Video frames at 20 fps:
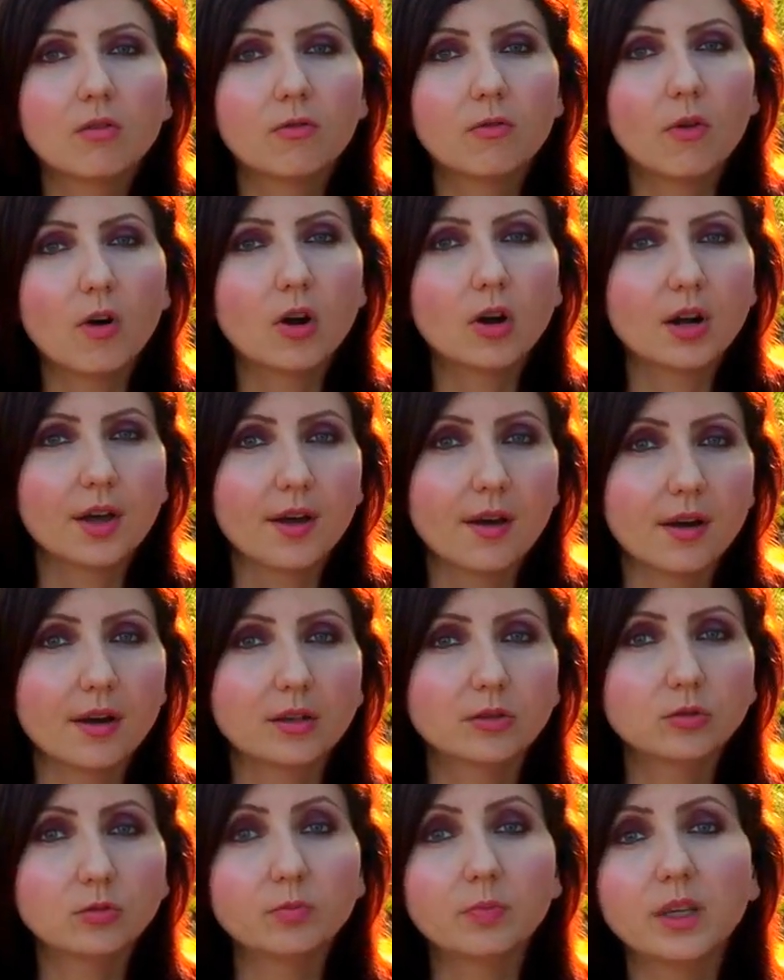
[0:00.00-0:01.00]
for
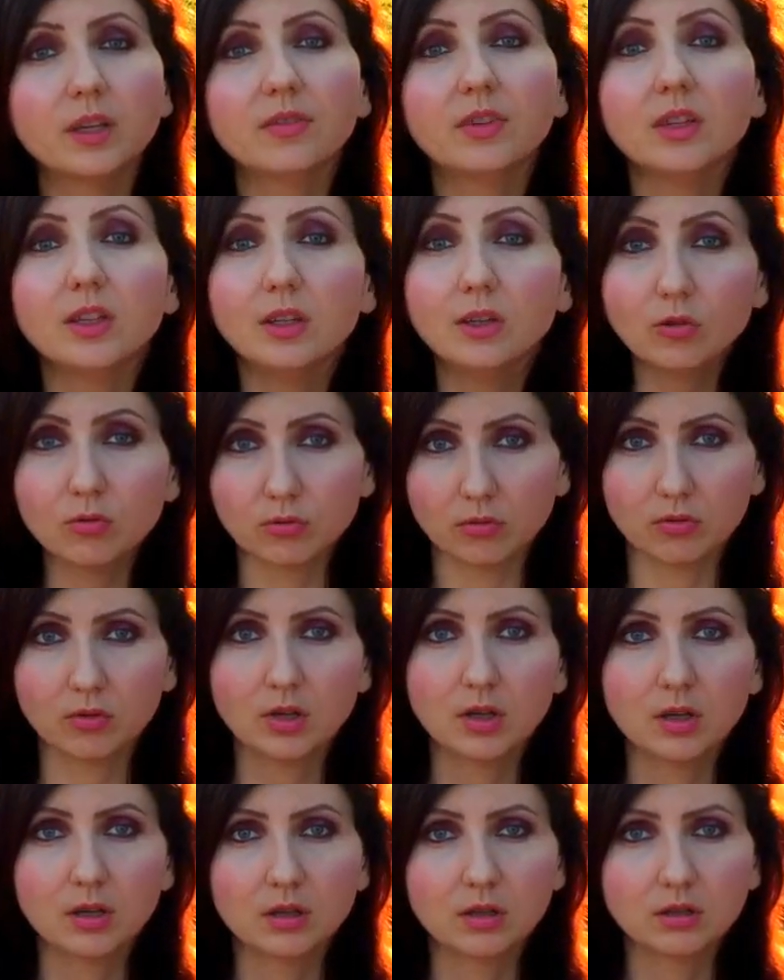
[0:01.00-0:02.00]
her to be with you.
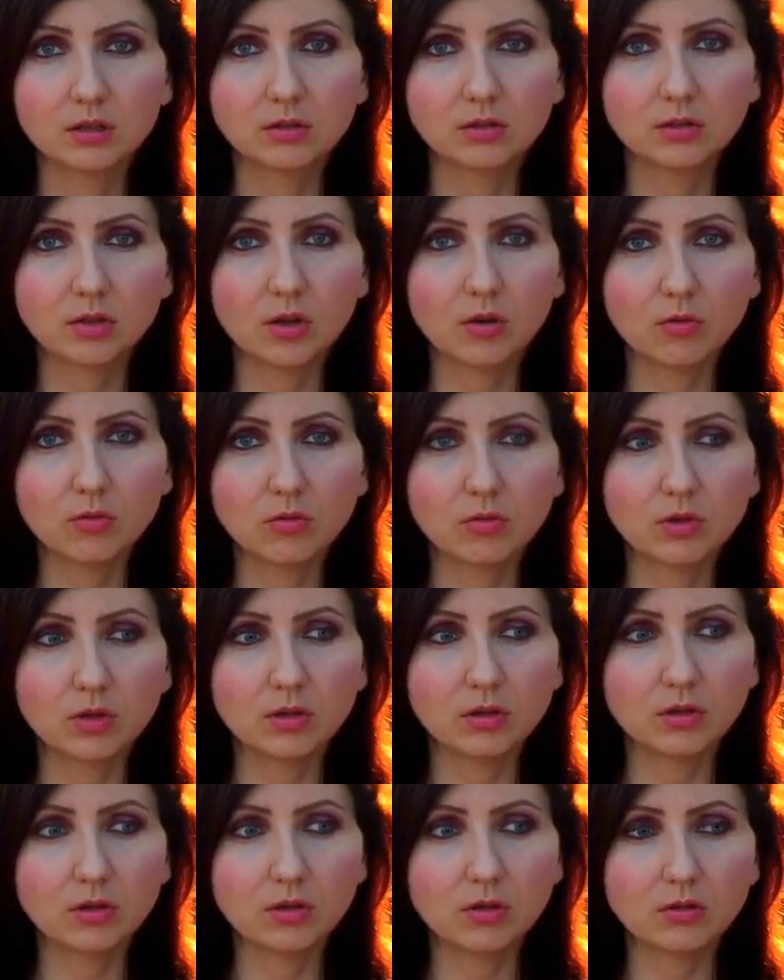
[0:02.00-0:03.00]
So
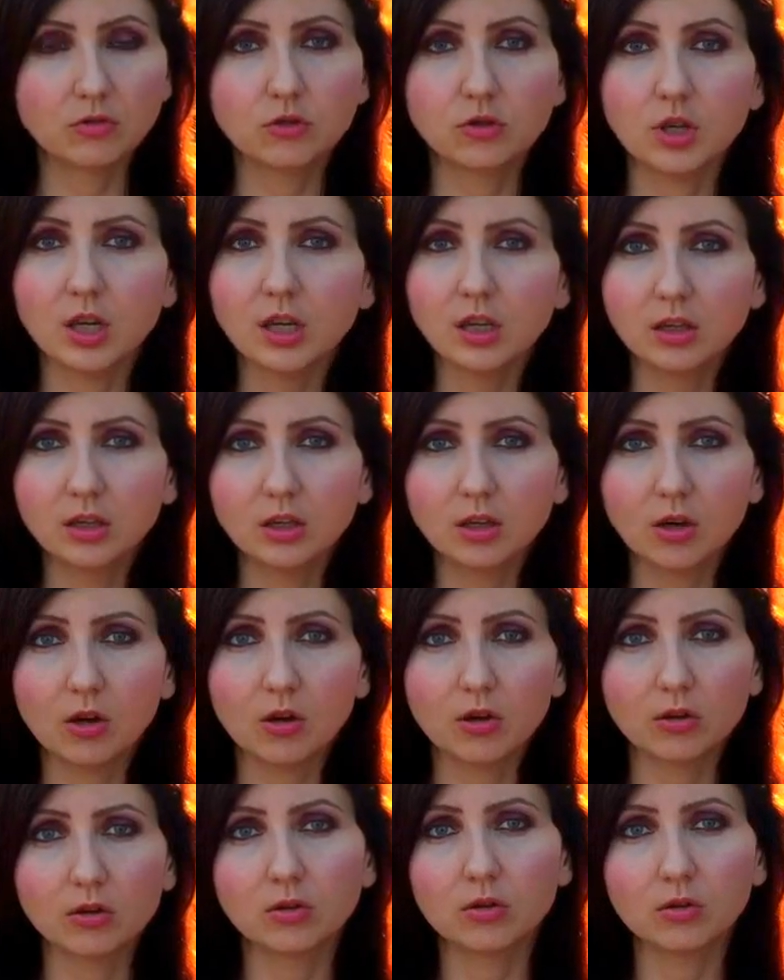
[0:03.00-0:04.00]
check
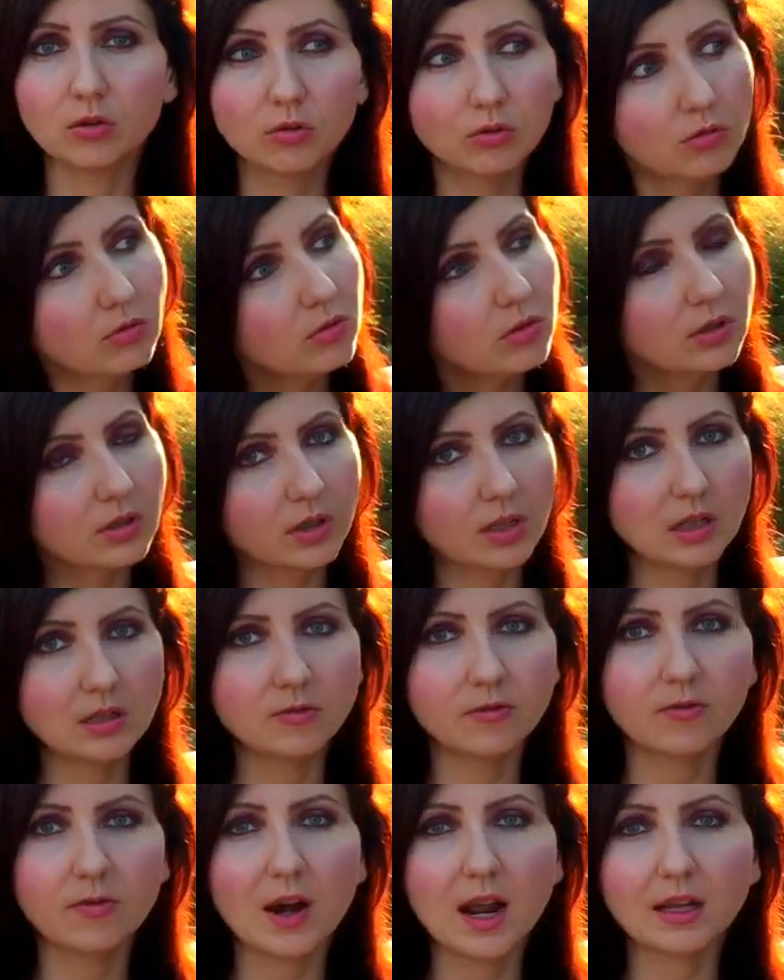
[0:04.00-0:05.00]
your look
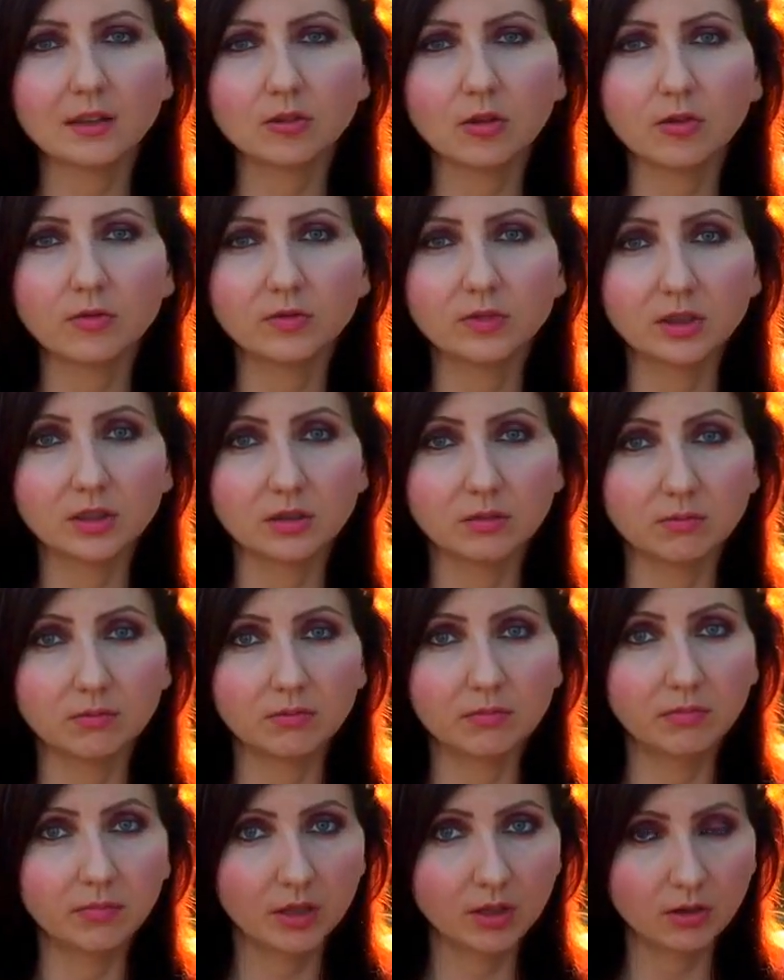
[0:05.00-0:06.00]
in front of the
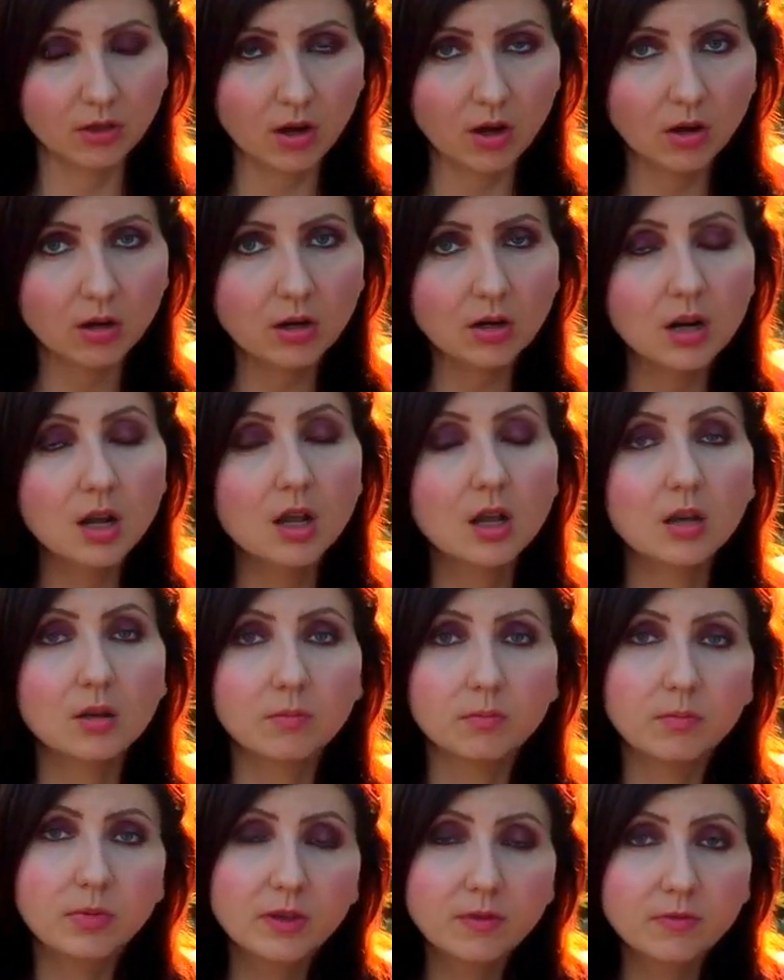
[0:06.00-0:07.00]
mirror
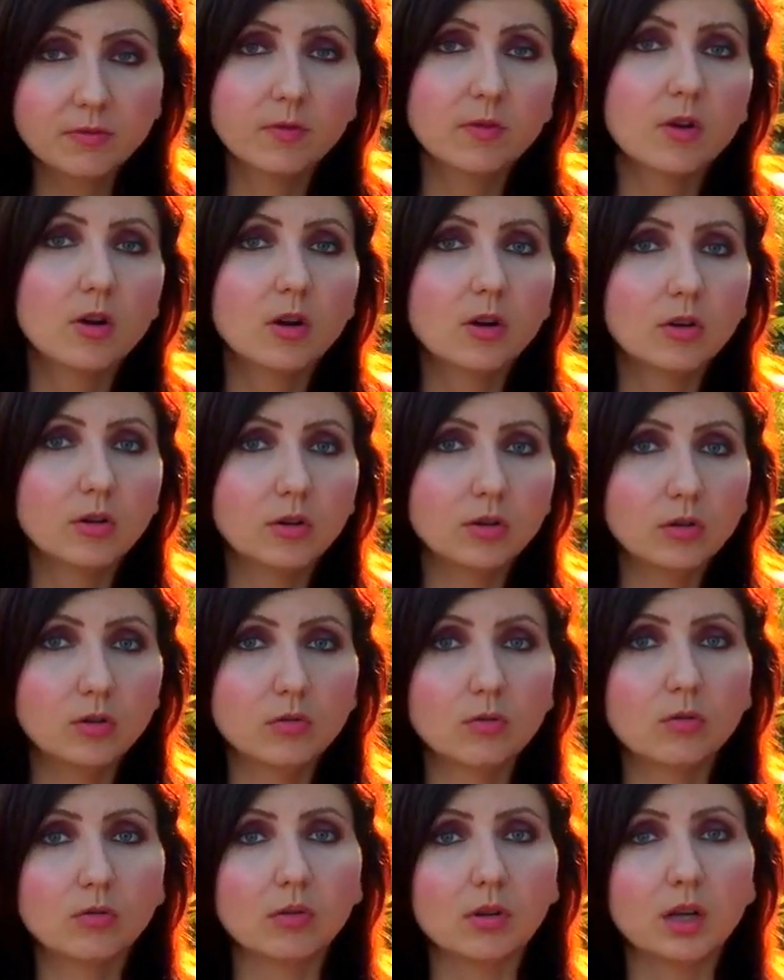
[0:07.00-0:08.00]
before
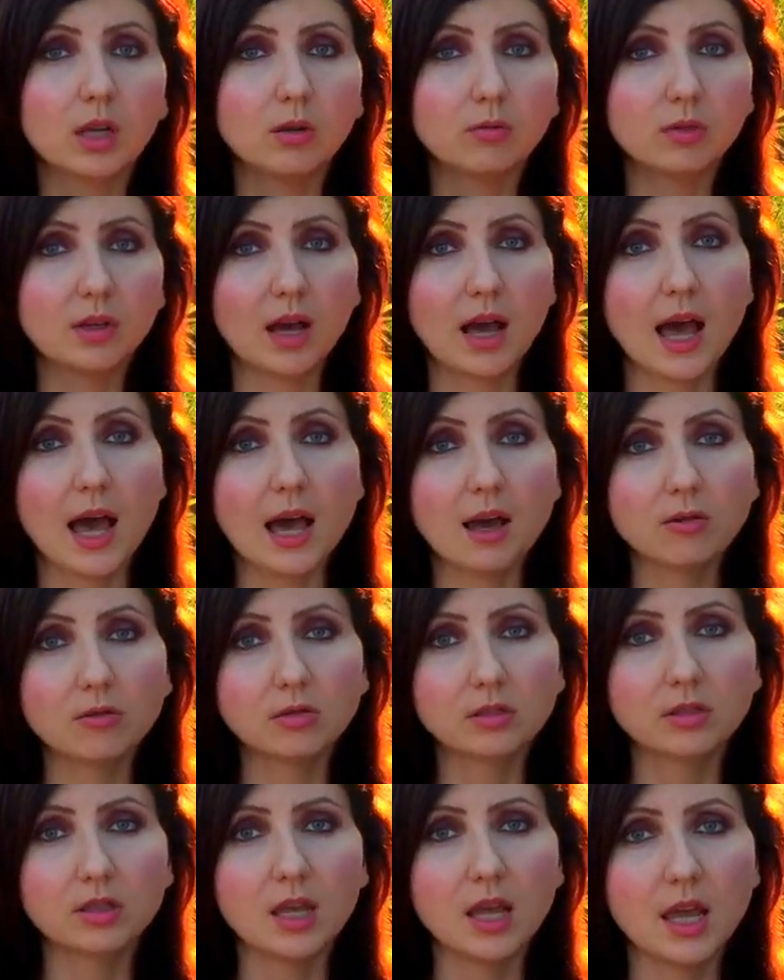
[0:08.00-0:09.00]
you leave the
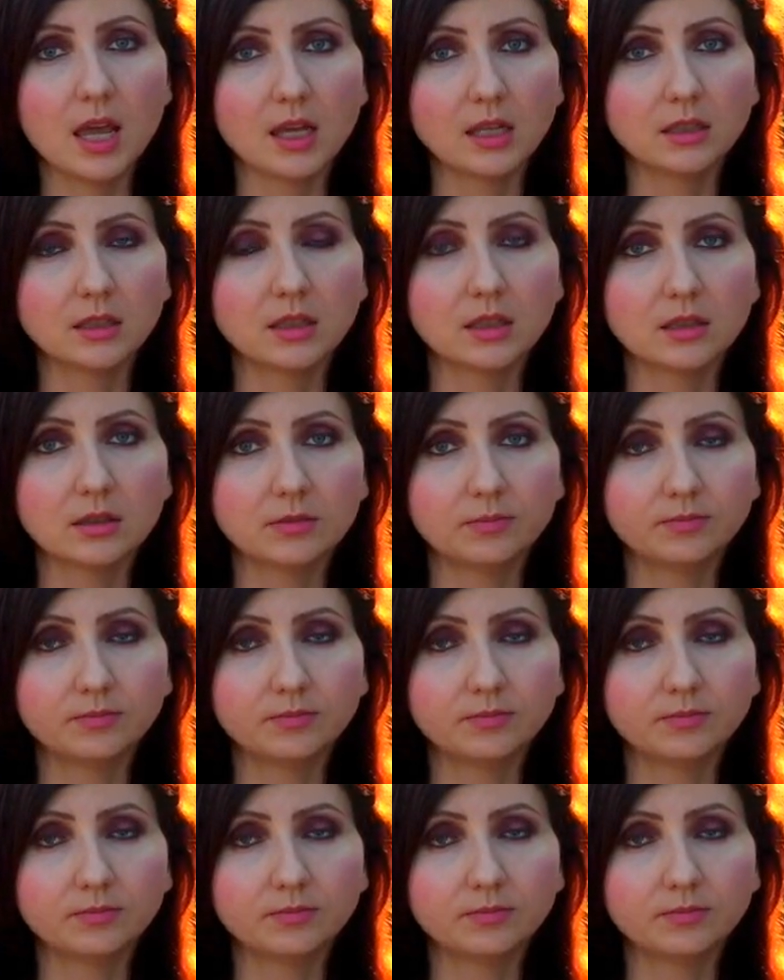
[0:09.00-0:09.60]
house and